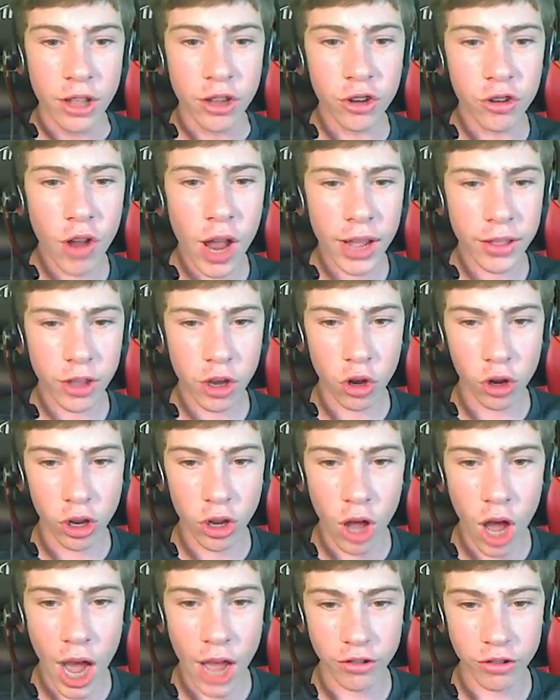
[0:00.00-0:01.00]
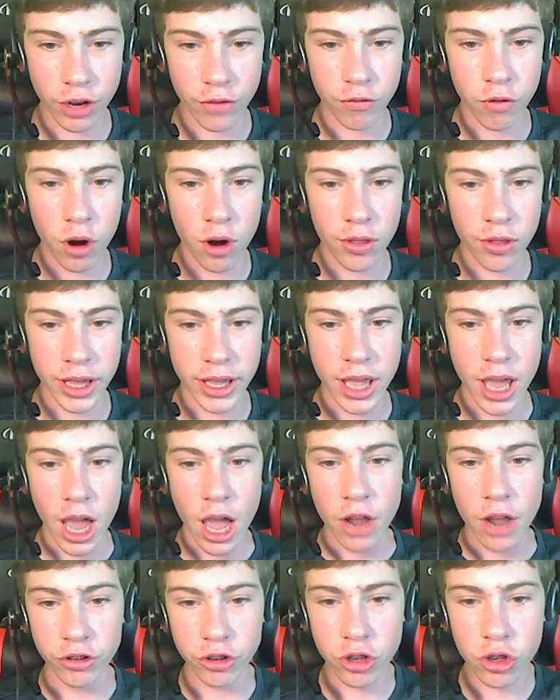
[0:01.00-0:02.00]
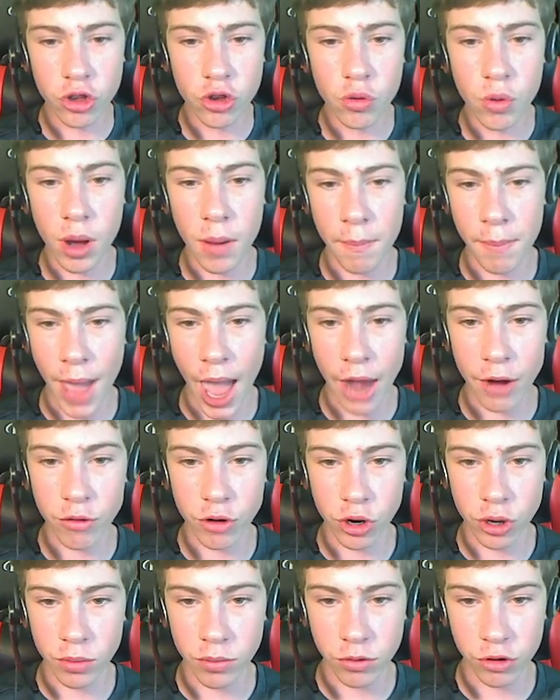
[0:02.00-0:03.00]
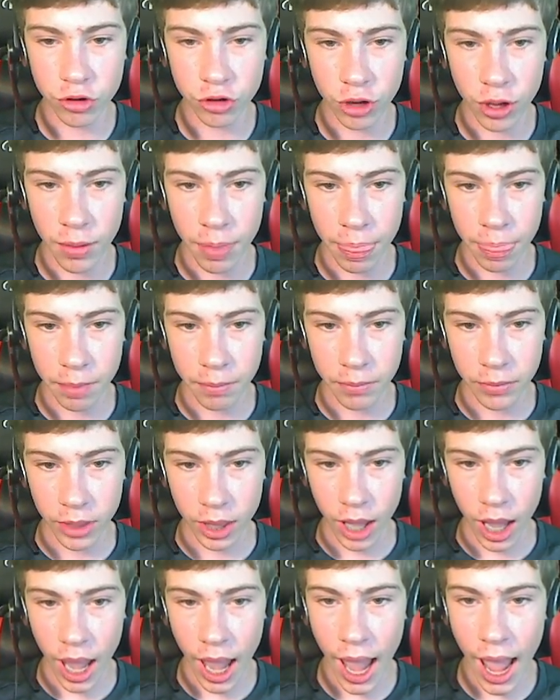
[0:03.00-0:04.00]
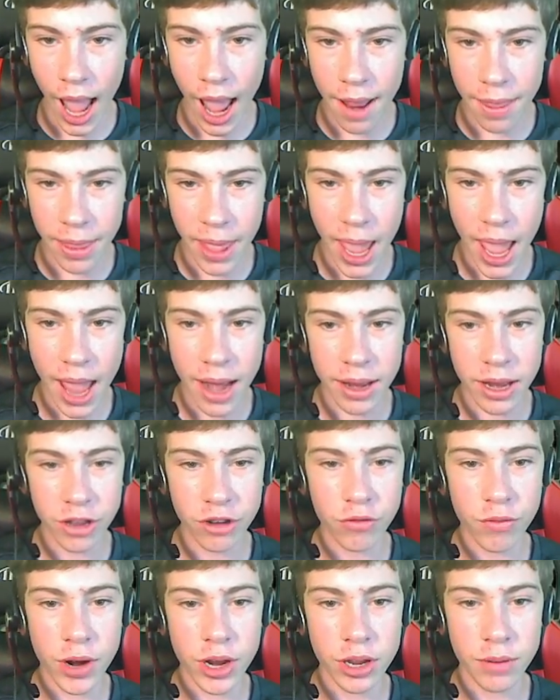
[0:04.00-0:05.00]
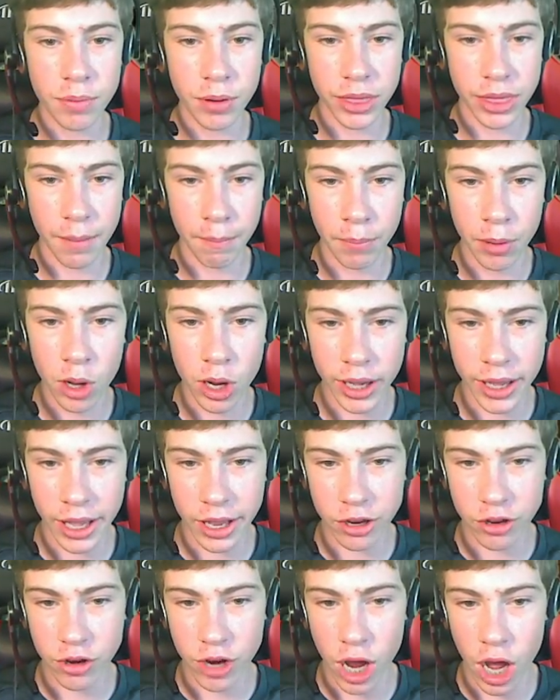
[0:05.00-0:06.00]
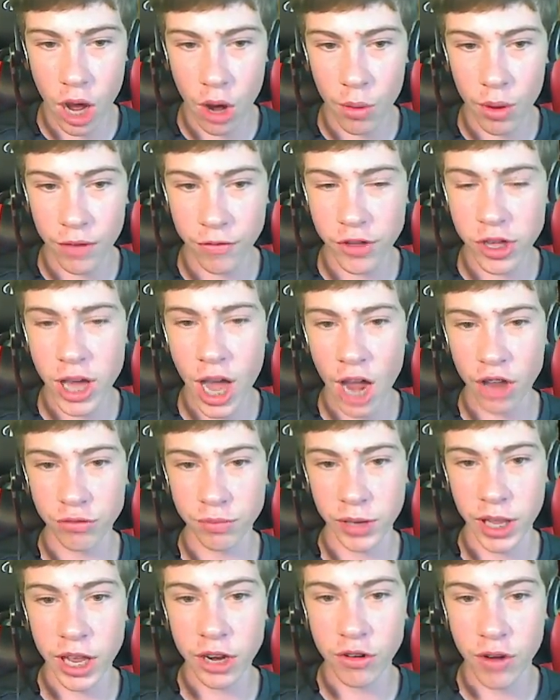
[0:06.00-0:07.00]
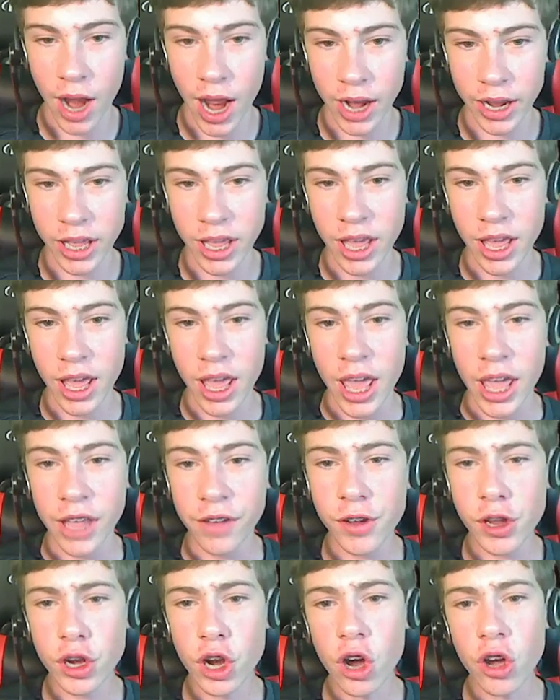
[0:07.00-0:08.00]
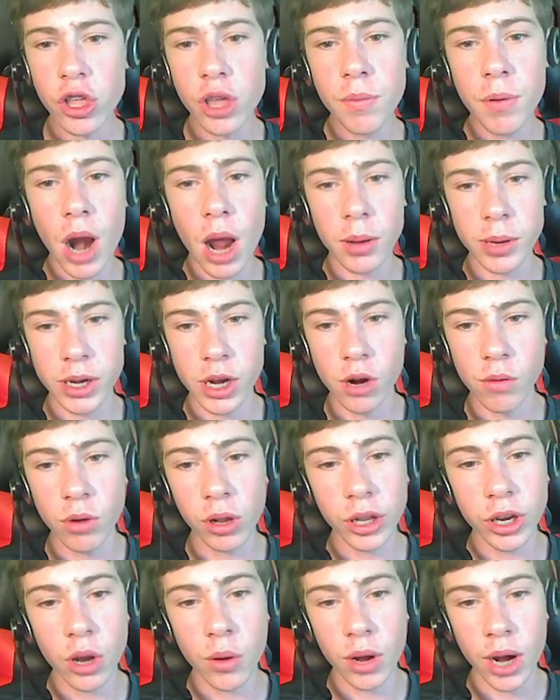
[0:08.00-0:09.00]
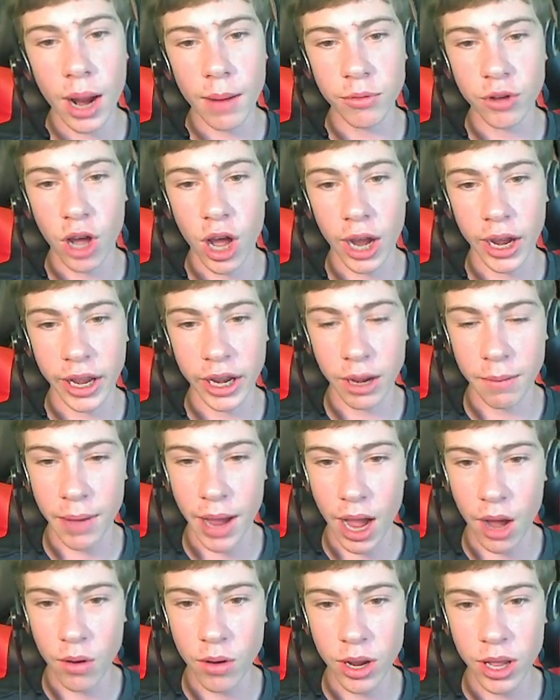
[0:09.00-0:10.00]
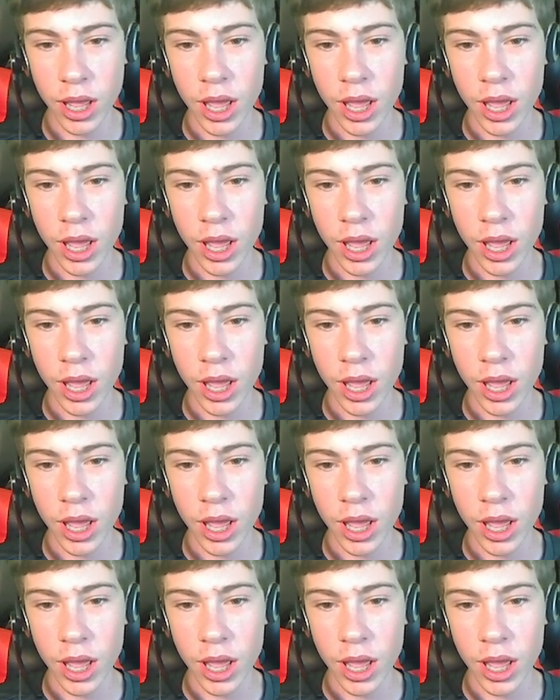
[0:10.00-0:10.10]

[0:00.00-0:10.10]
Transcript: This is like the closet for the 2 bedrooms. And then this is where you put the book in, you know, if you guys play Granny. If you don't, you probably don't really know what I'm talking about.